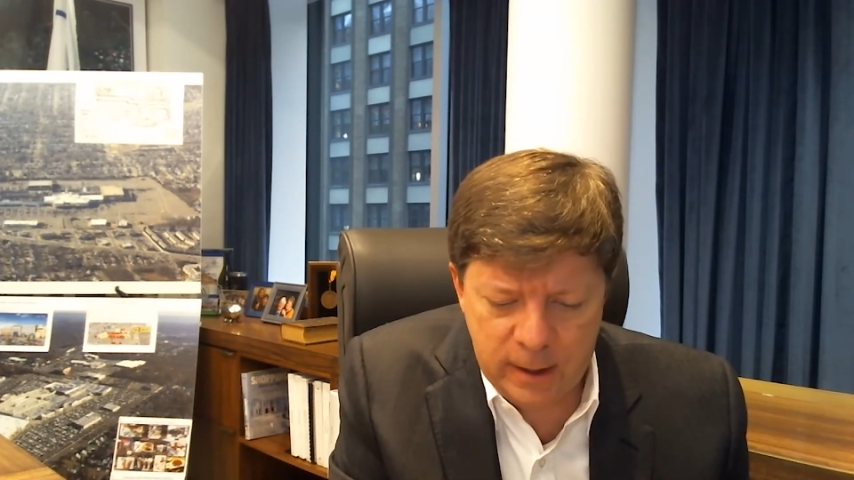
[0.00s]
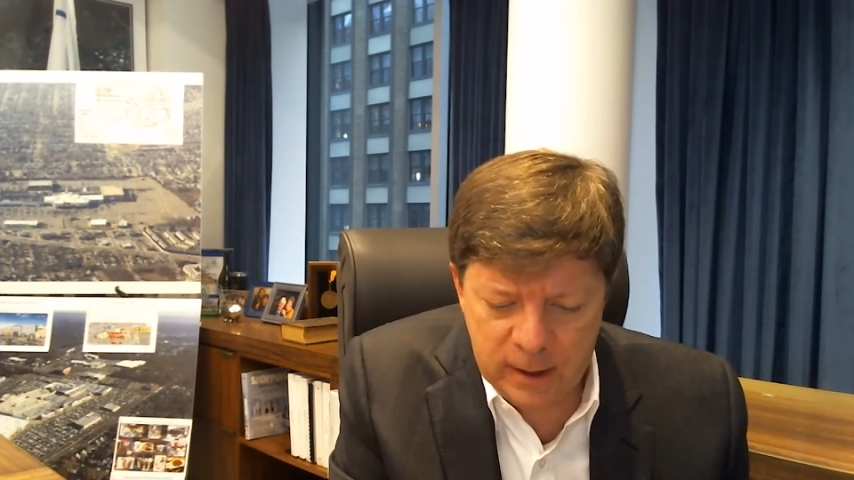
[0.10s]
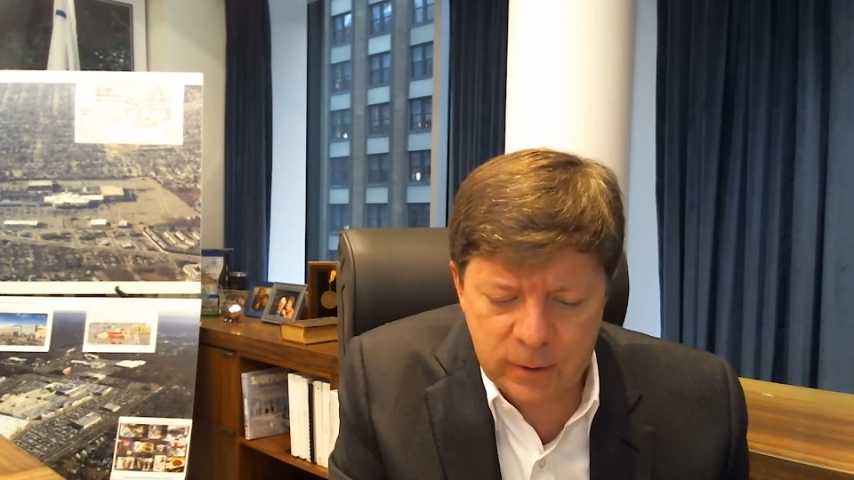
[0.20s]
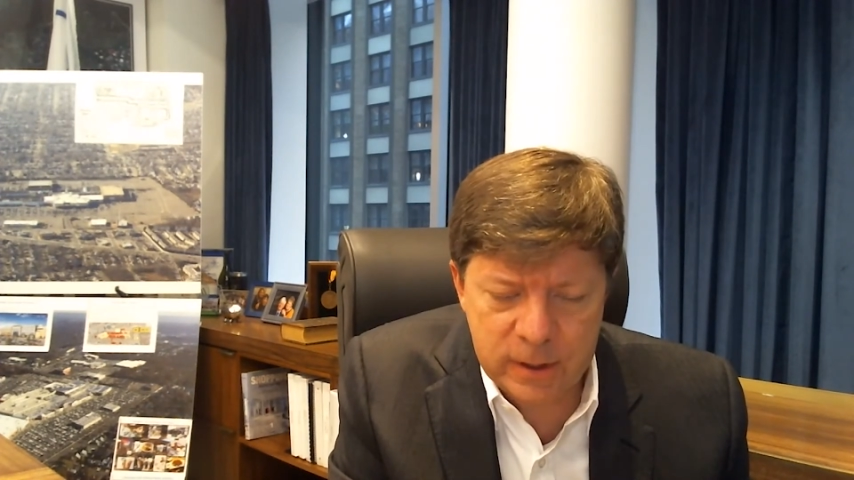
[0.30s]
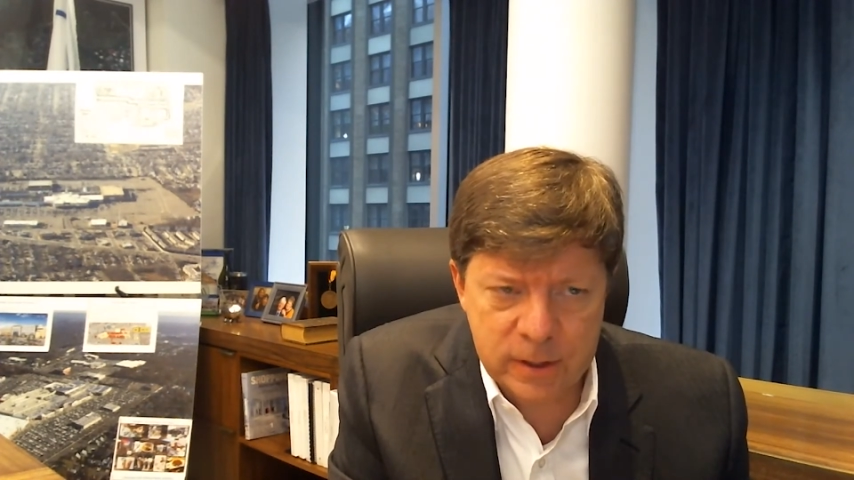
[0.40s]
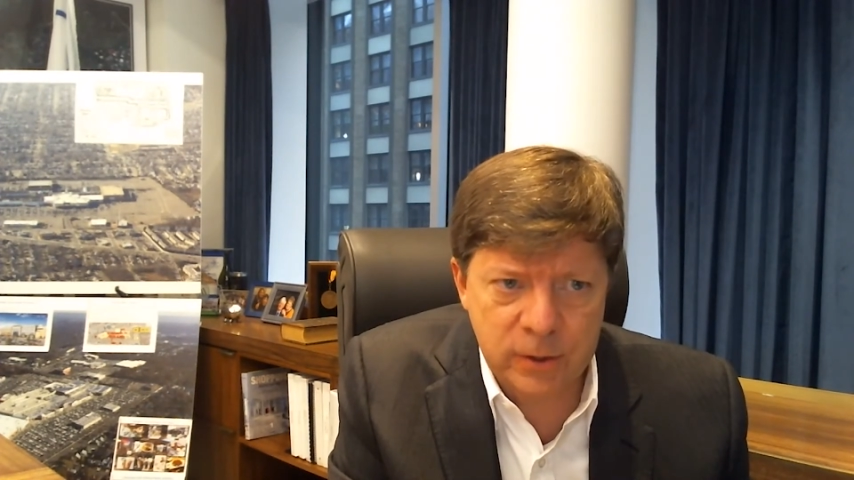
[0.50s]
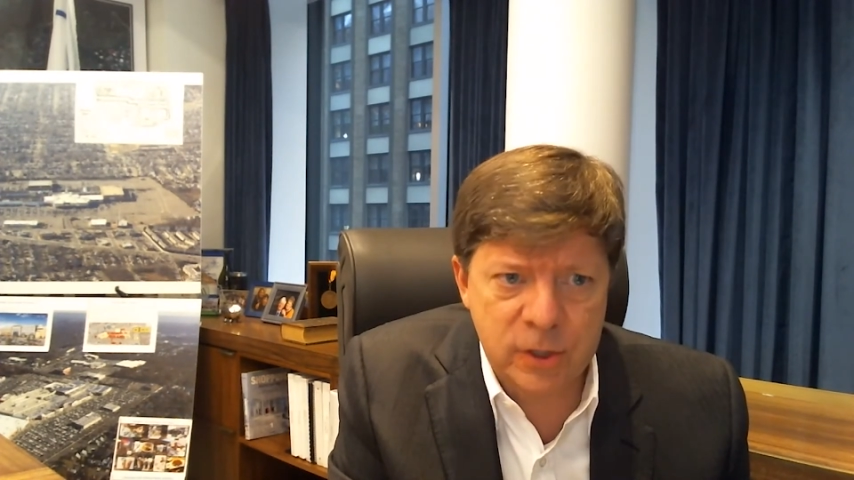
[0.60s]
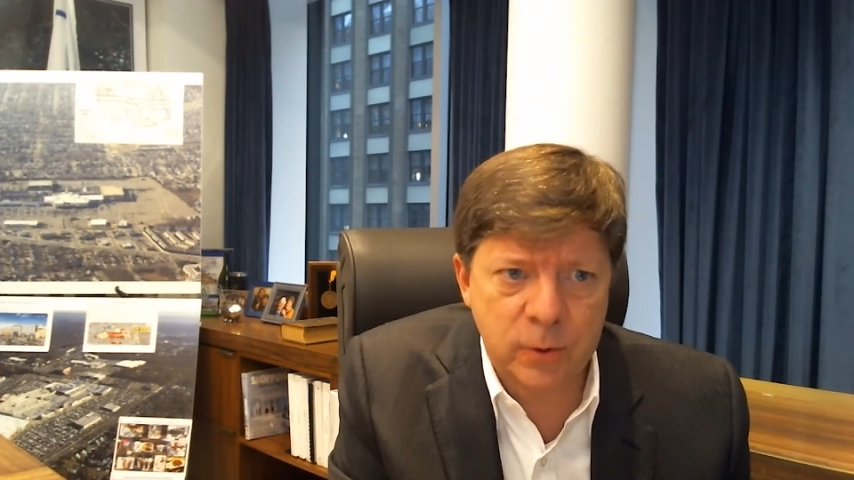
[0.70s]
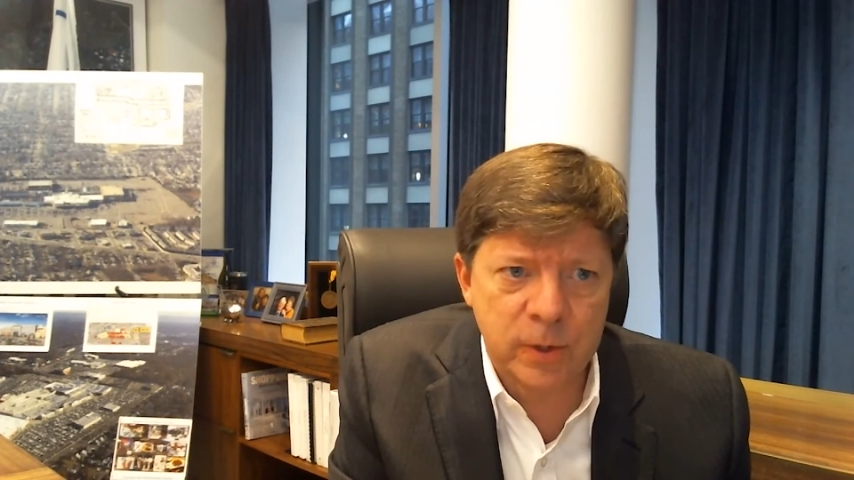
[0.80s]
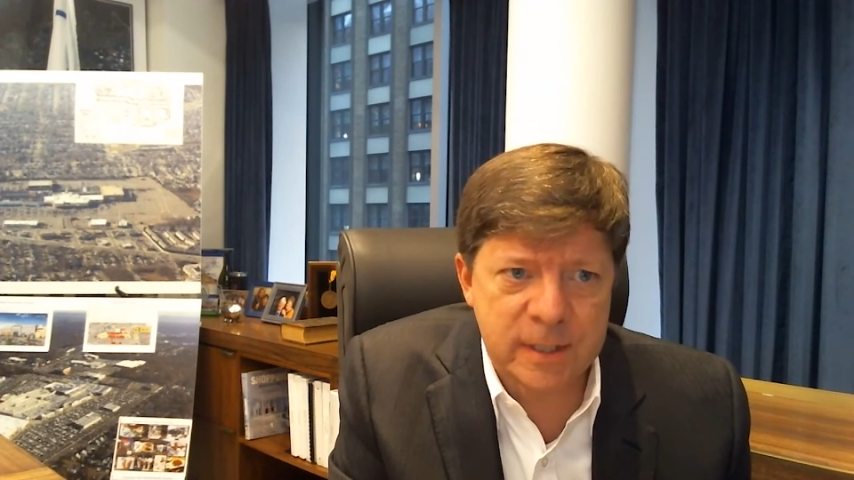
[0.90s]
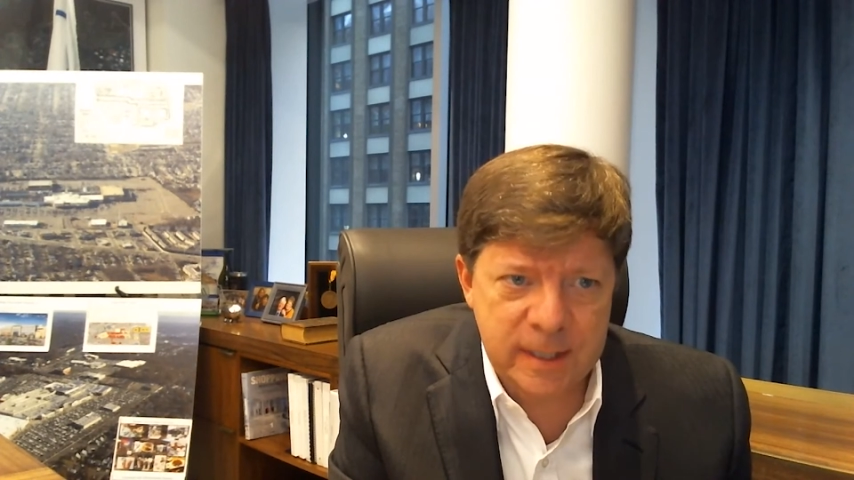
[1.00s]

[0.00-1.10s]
increase our score